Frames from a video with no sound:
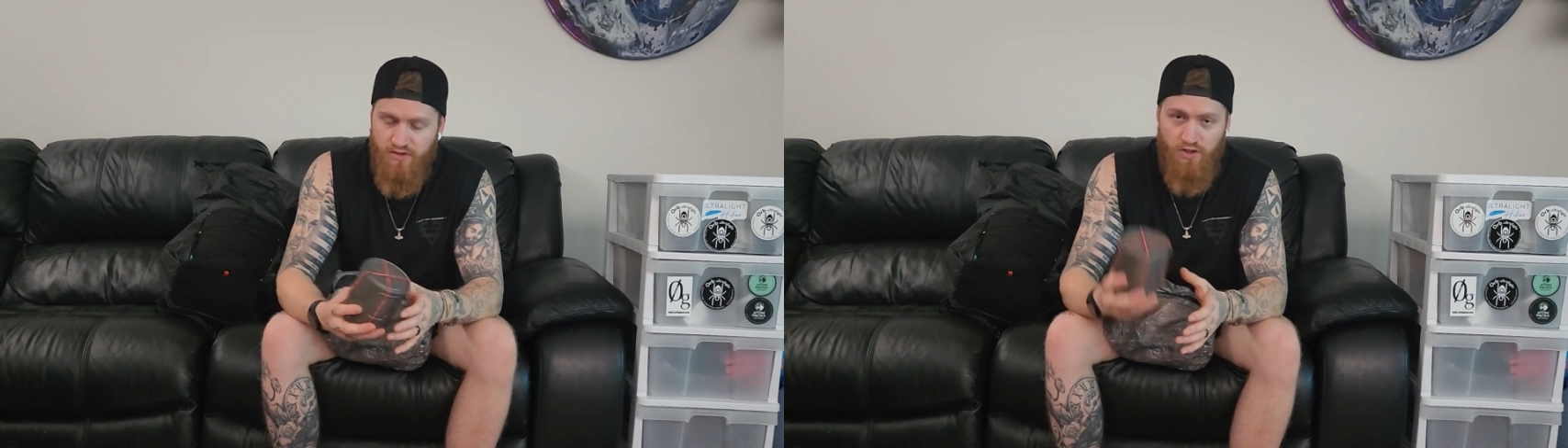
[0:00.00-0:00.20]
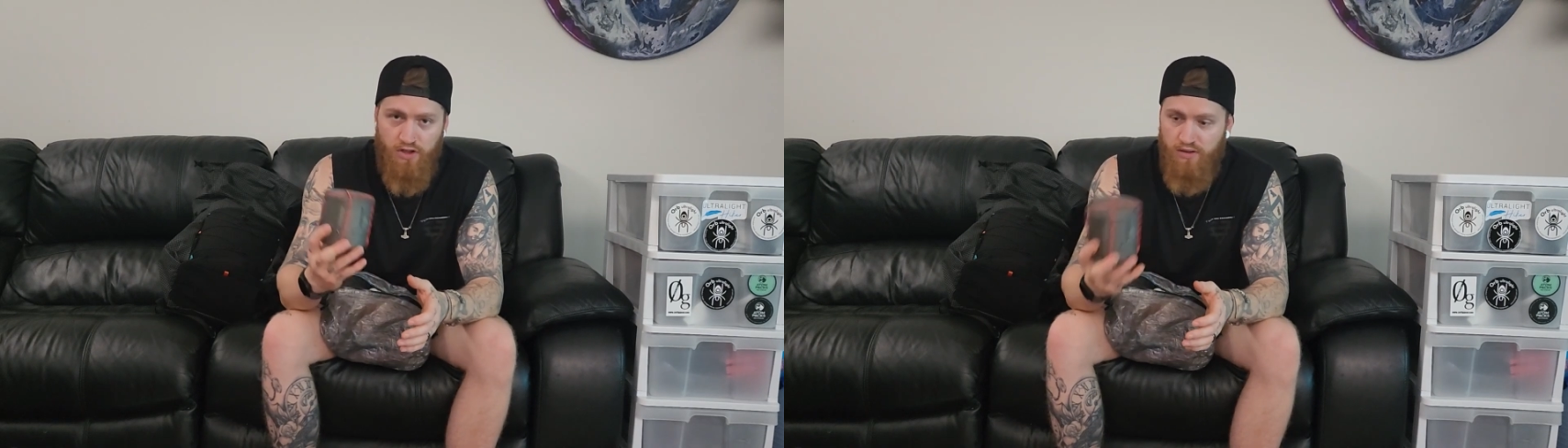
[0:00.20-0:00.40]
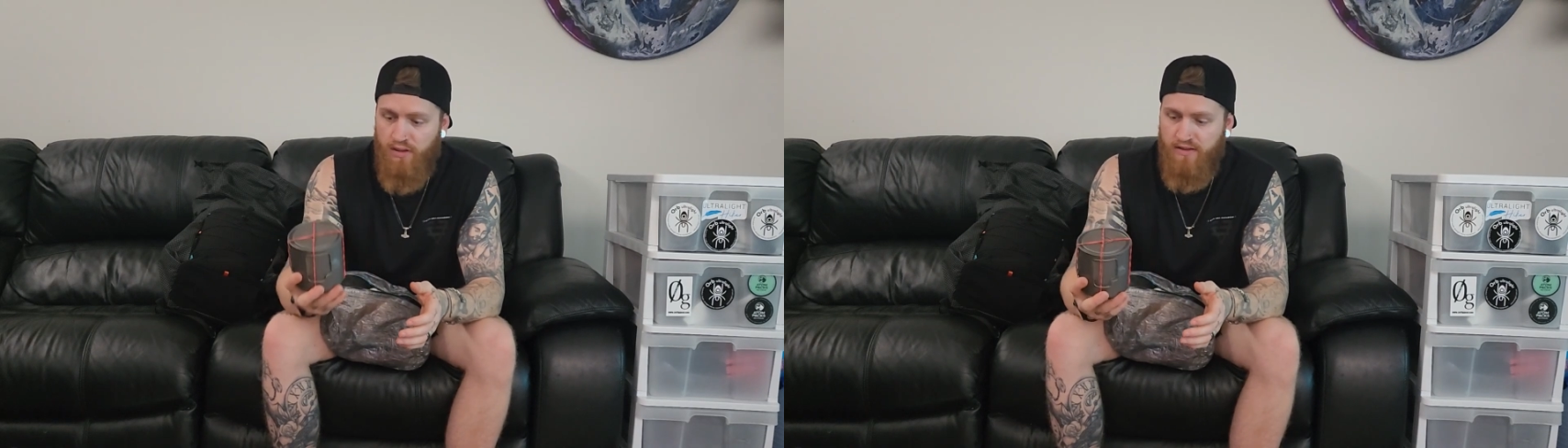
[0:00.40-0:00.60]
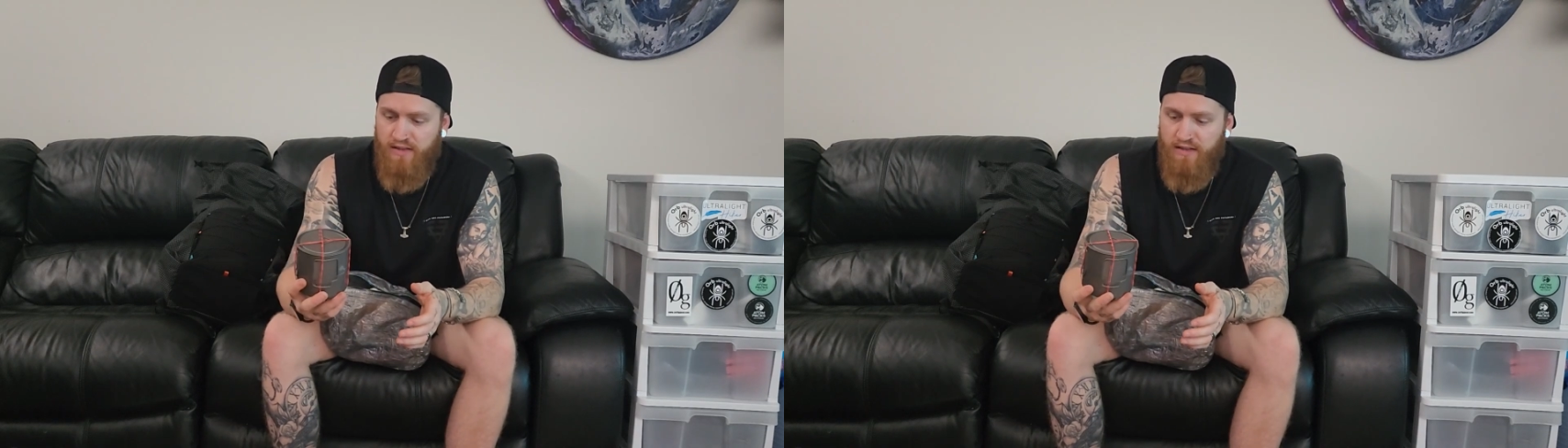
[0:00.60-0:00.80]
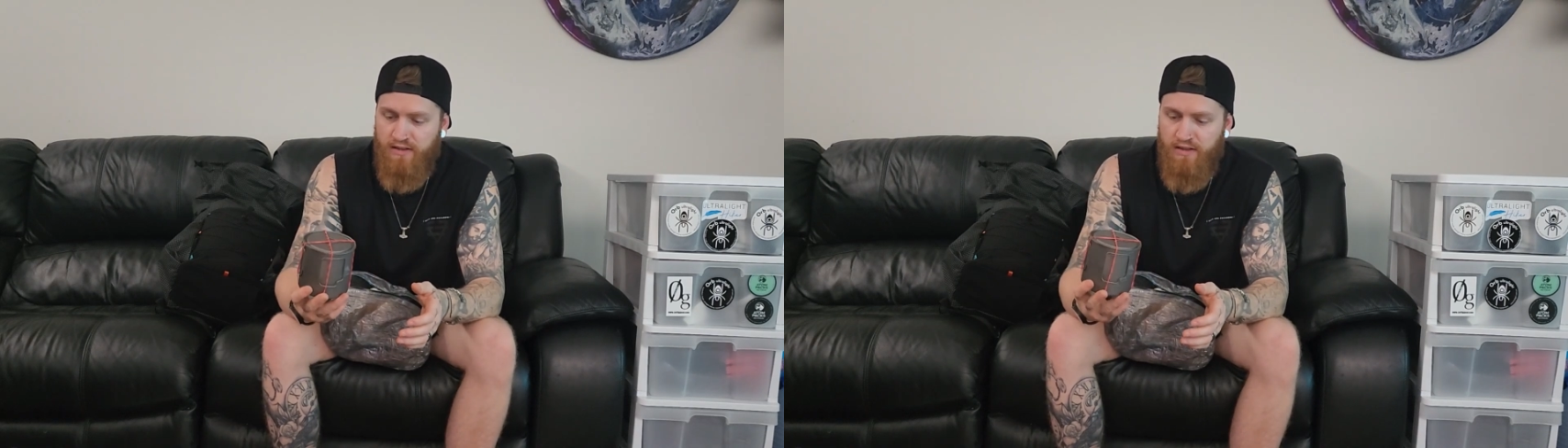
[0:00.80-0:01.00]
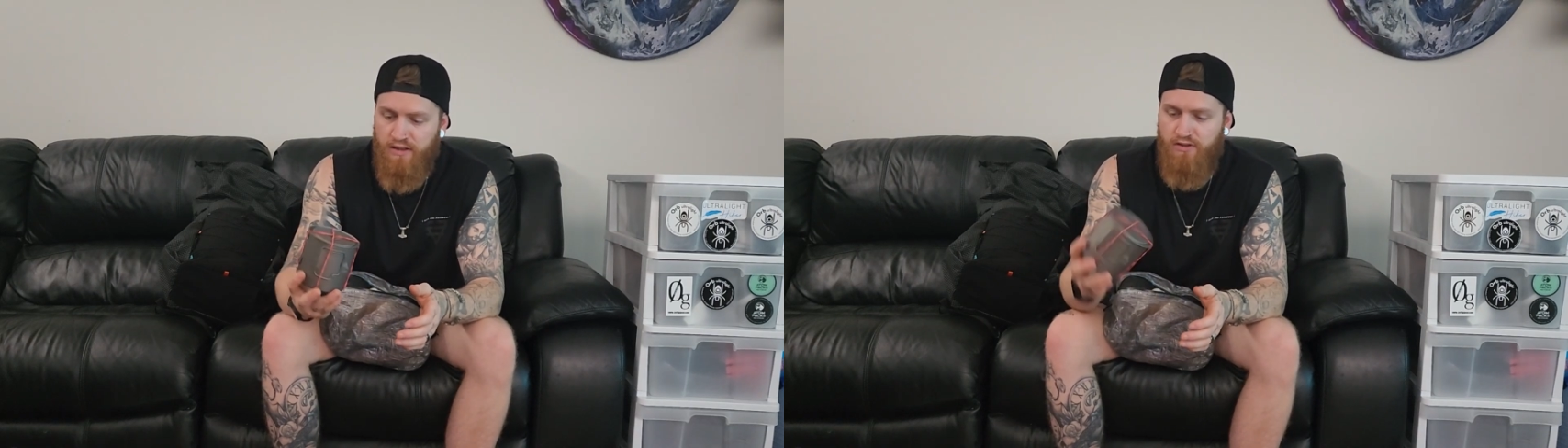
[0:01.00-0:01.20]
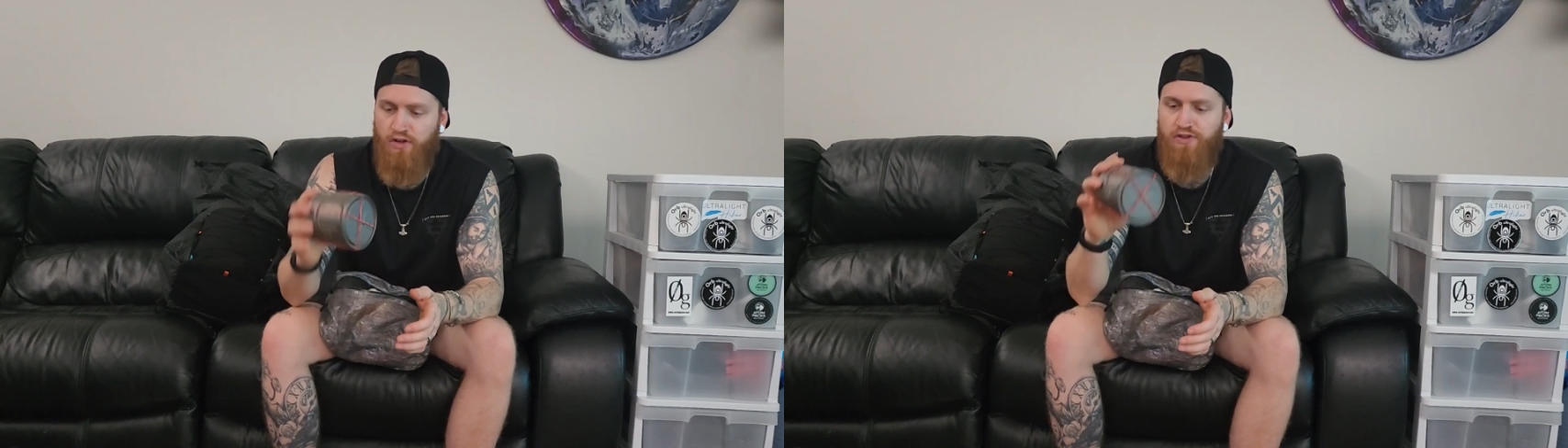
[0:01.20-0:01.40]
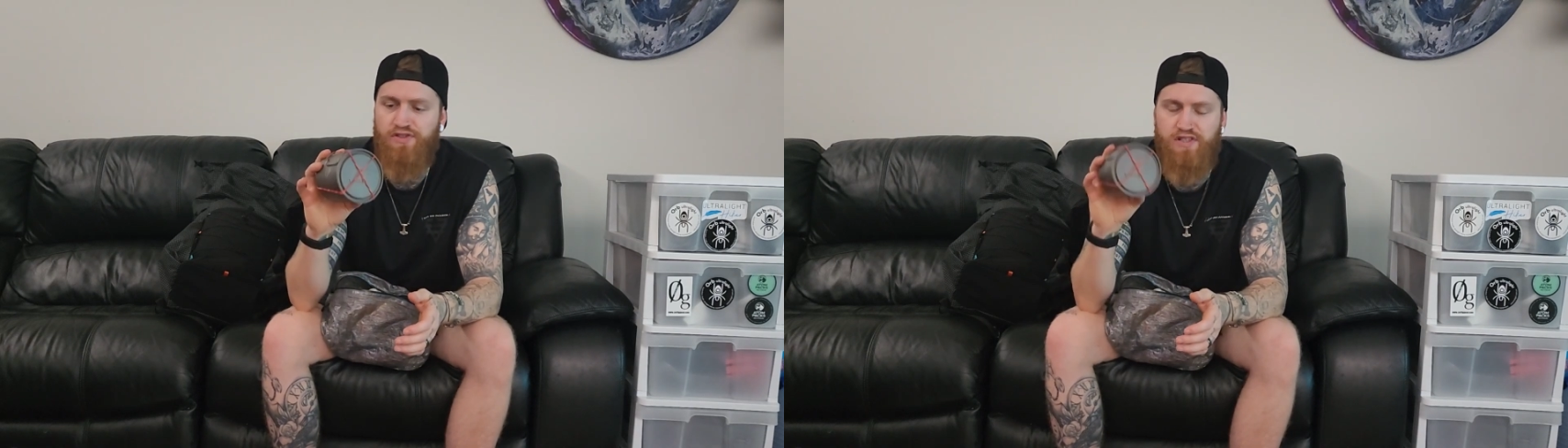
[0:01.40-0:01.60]
So I take the
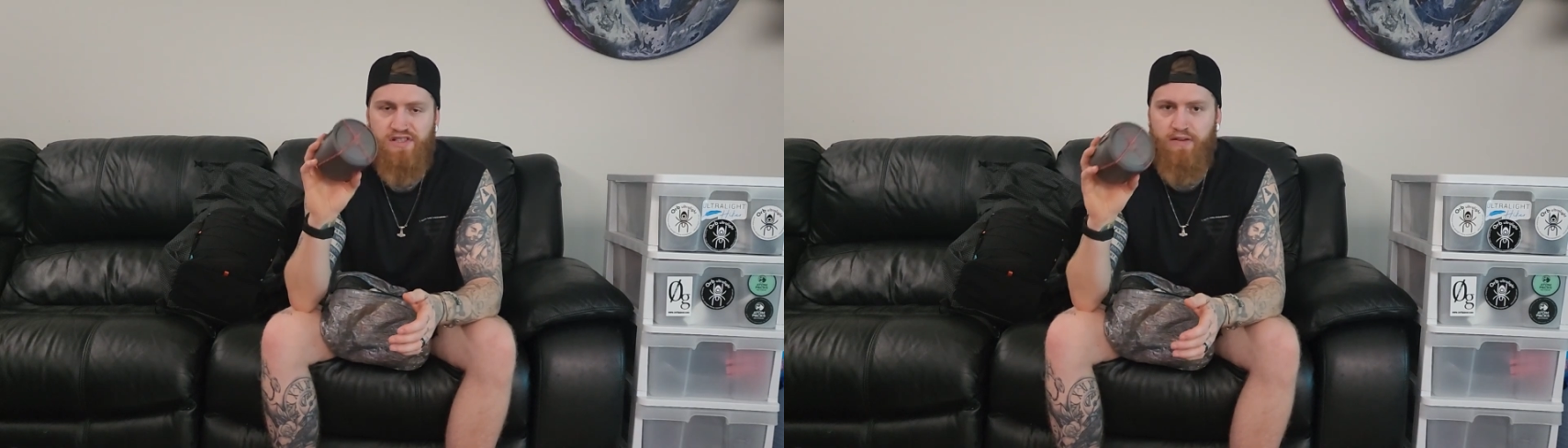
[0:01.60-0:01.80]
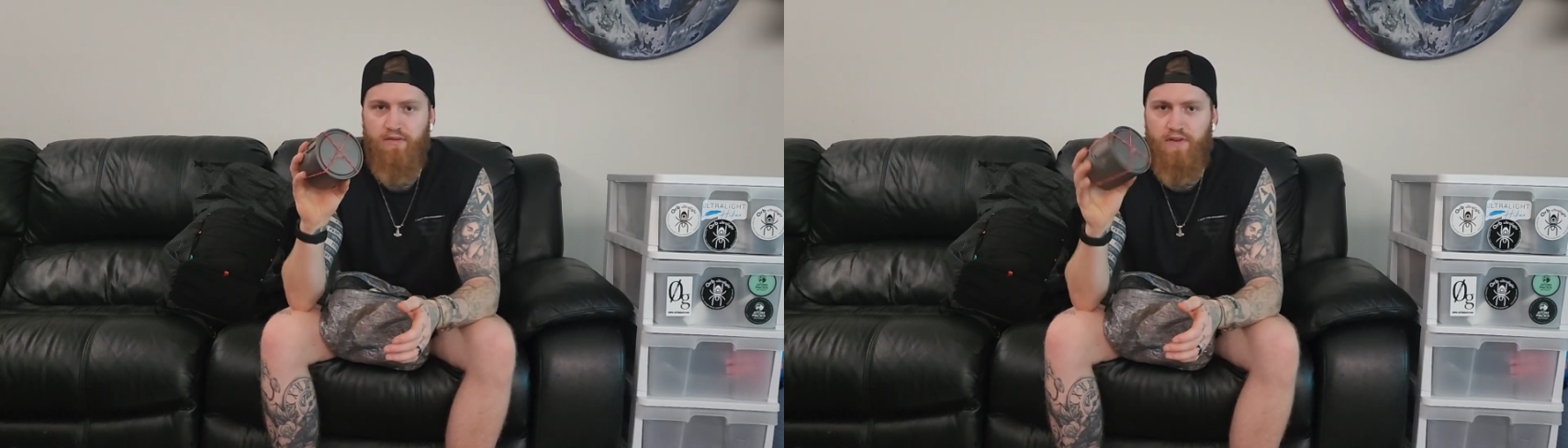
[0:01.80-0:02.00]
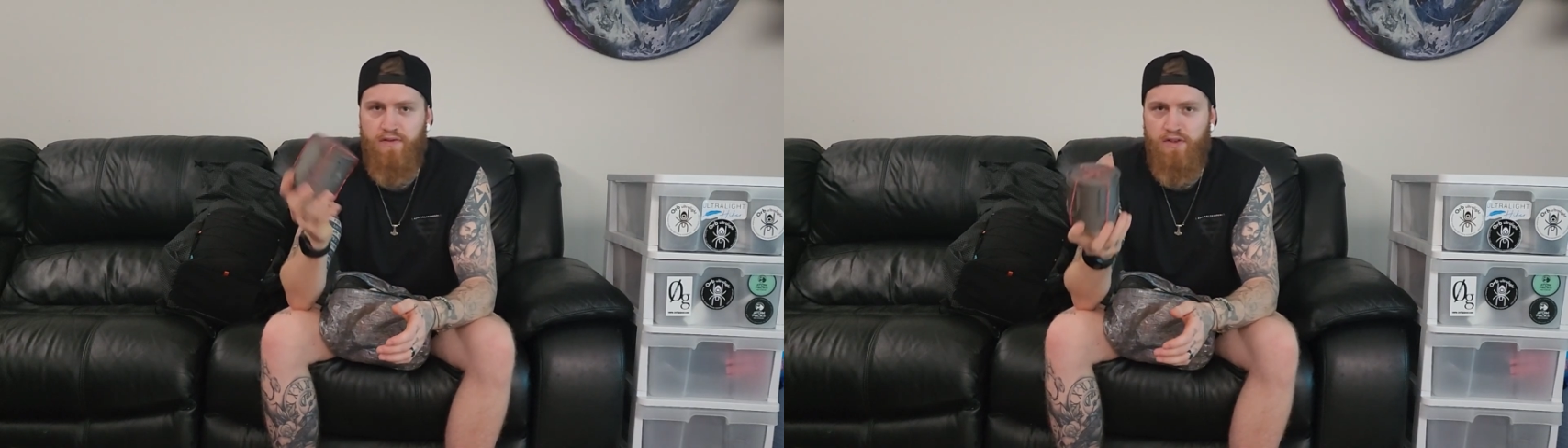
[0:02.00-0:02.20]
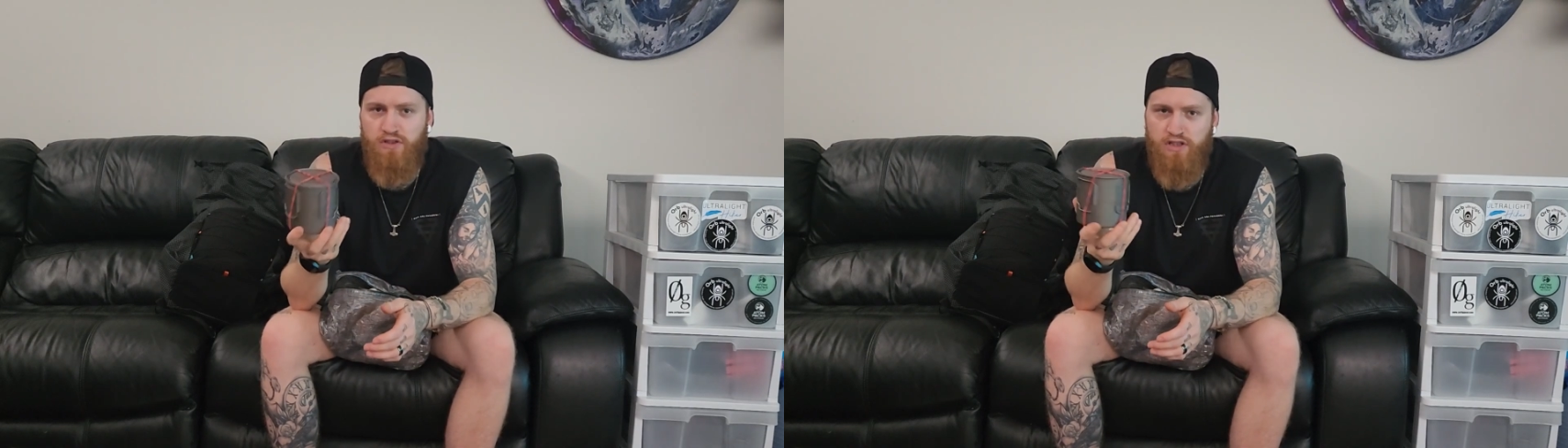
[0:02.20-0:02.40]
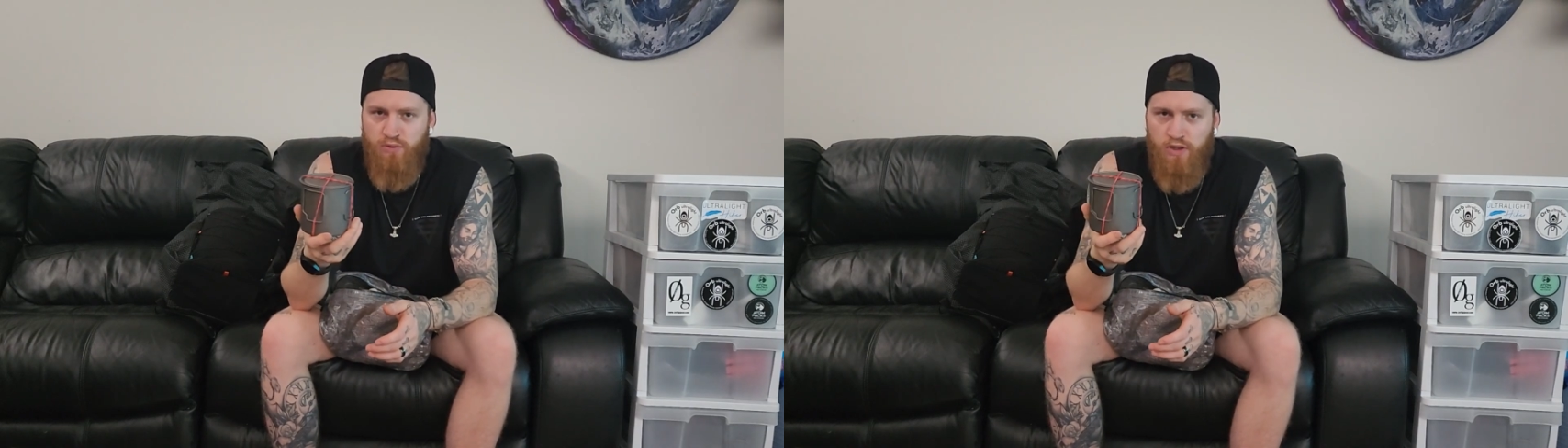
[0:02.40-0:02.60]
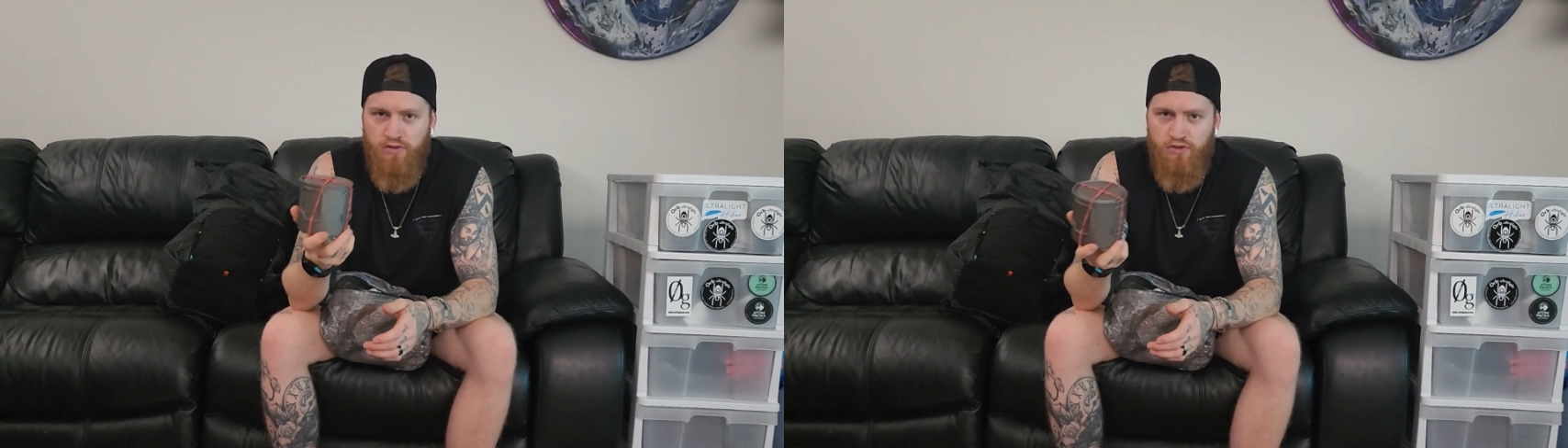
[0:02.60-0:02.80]
TROWEL 750, so that's what I'll